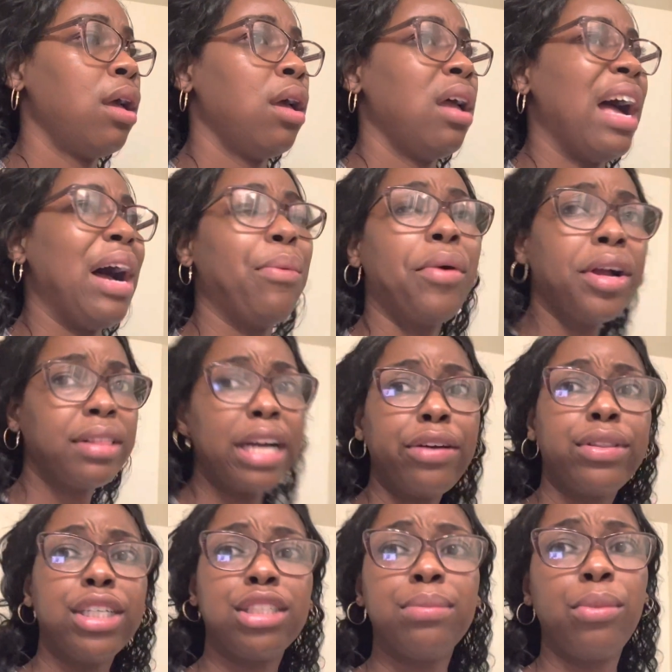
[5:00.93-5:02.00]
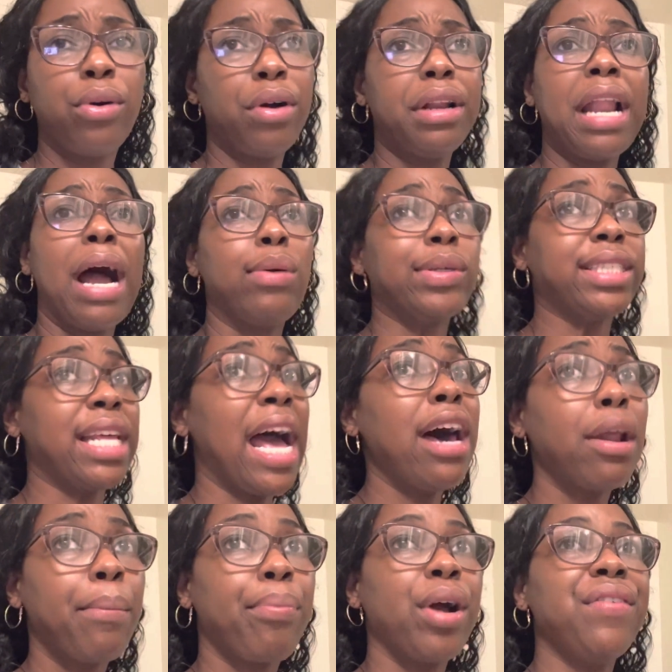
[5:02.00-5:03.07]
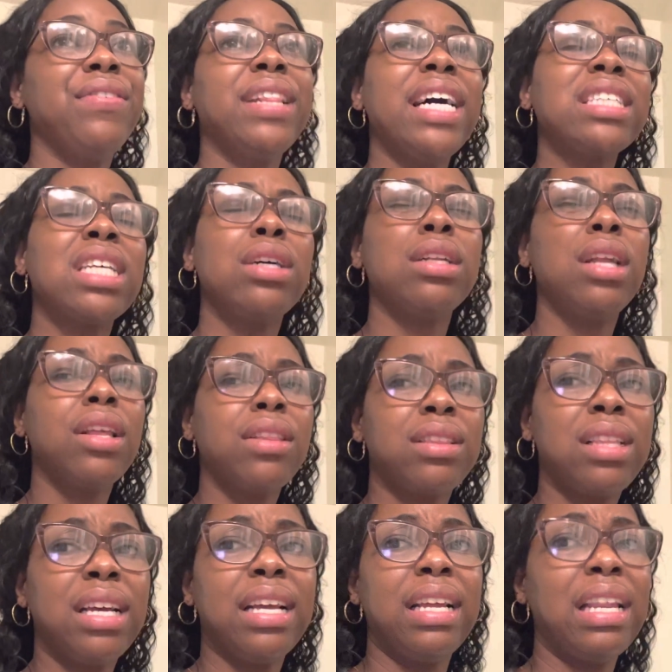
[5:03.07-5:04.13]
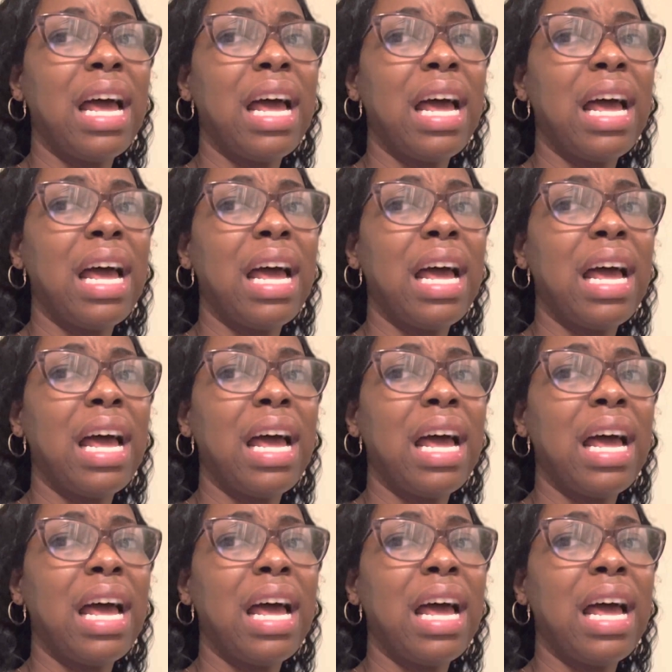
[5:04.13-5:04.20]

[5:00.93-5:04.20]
I worked out this morning. I was out of breath. And that's another thing.